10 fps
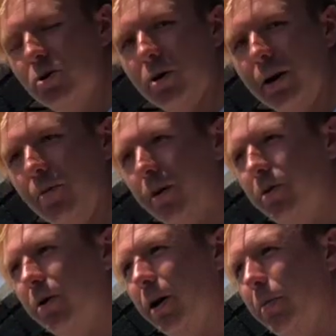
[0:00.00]
going to get
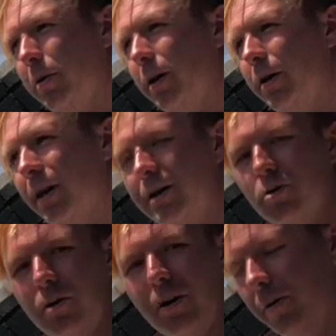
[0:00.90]
rounded up, and that's
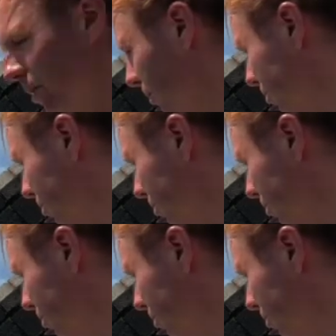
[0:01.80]
going to get rounded up